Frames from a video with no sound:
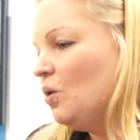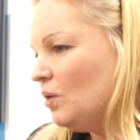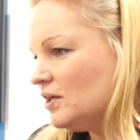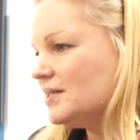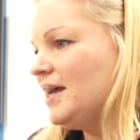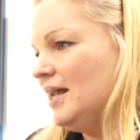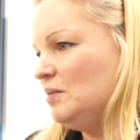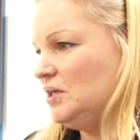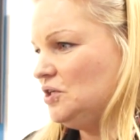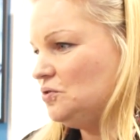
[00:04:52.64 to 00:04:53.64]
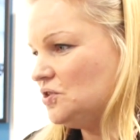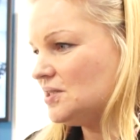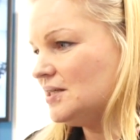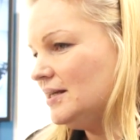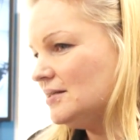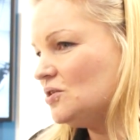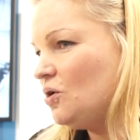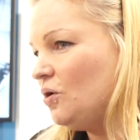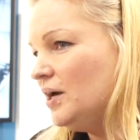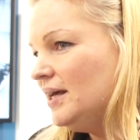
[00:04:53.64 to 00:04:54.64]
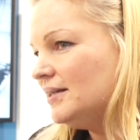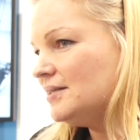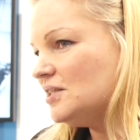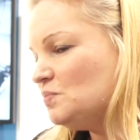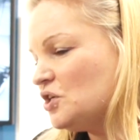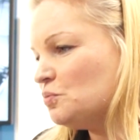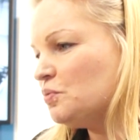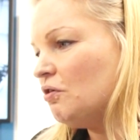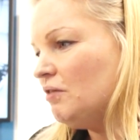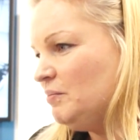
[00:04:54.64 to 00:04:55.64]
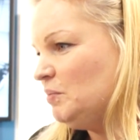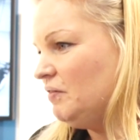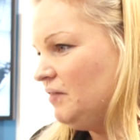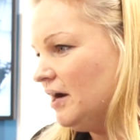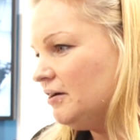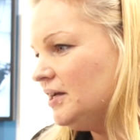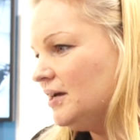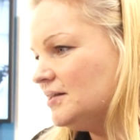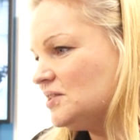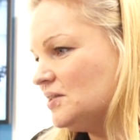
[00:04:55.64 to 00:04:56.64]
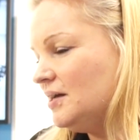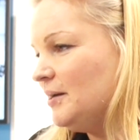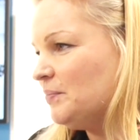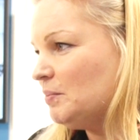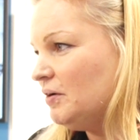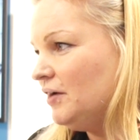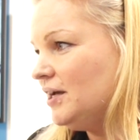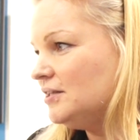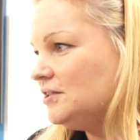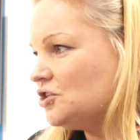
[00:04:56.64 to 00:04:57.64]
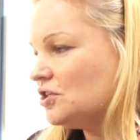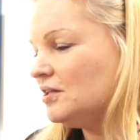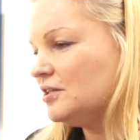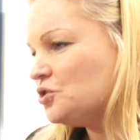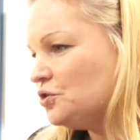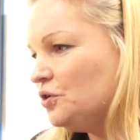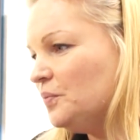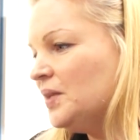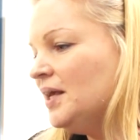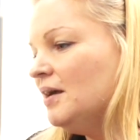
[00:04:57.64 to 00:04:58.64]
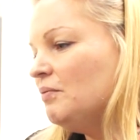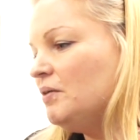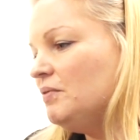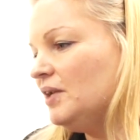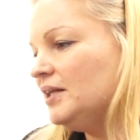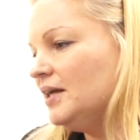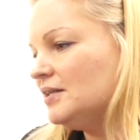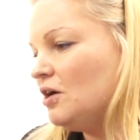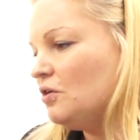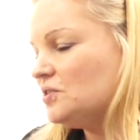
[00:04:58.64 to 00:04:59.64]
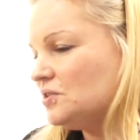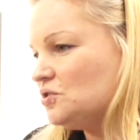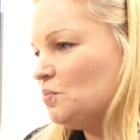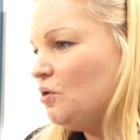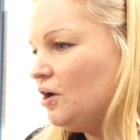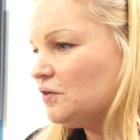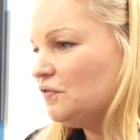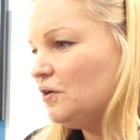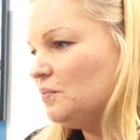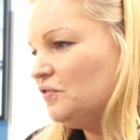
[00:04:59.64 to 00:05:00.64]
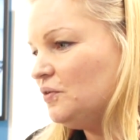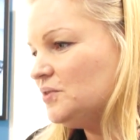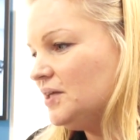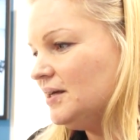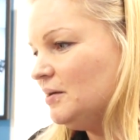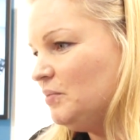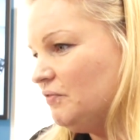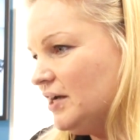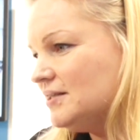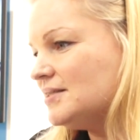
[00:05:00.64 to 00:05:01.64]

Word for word: what can be used. And so there's a special program in Bavaria, it's Bavaria Digital 2, where we really get also the support from the Bavarian